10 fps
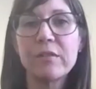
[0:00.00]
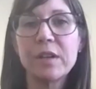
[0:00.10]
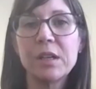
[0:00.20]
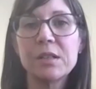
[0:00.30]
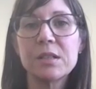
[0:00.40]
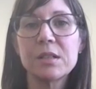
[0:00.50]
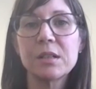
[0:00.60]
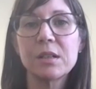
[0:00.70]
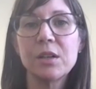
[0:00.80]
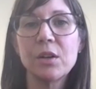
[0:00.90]
of it,
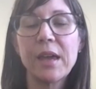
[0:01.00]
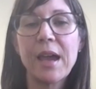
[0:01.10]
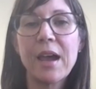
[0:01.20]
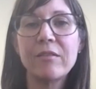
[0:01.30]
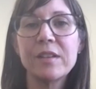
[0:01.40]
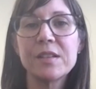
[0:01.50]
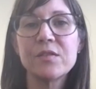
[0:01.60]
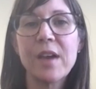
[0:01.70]
you know, they have these